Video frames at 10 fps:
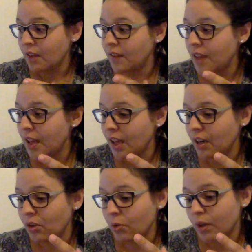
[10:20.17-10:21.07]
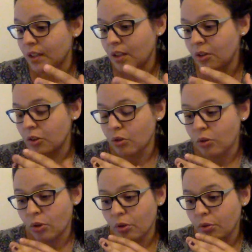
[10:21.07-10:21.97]
then you write down on your
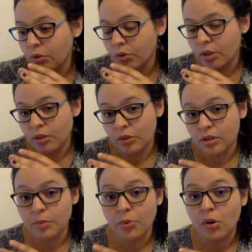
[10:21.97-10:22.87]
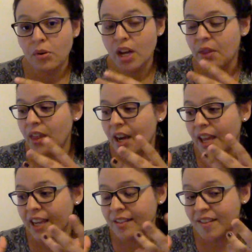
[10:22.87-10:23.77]
code or the program that
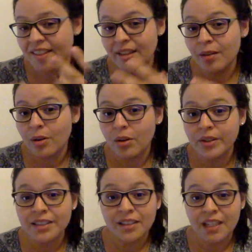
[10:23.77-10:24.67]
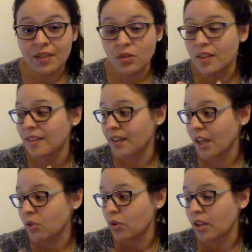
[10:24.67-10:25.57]
X is 0 is going to give you the
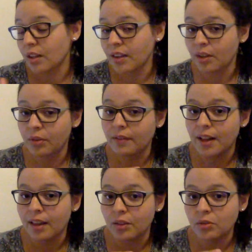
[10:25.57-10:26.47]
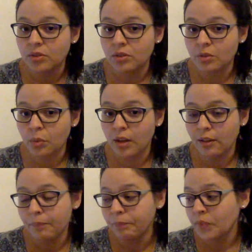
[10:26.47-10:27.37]
saturated liquid values,
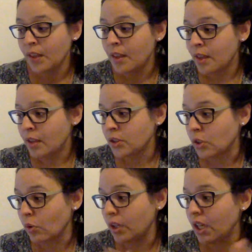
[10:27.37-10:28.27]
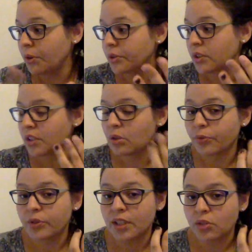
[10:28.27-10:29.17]
okay? So equal to 0
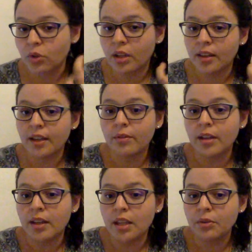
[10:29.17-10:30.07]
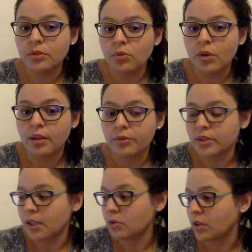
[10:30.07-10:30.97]
for saturated liquid, equal to 1 for
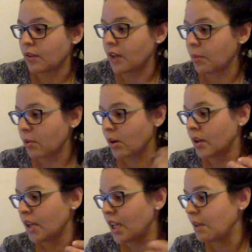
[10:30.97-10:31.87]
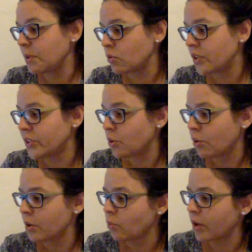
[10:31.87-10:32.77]
saturated vapor, in between 0
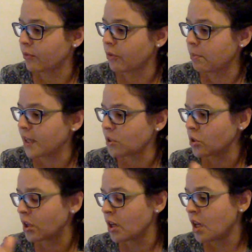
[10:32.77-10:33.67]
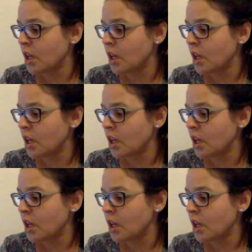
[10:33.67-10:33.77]
and 1 for mixture,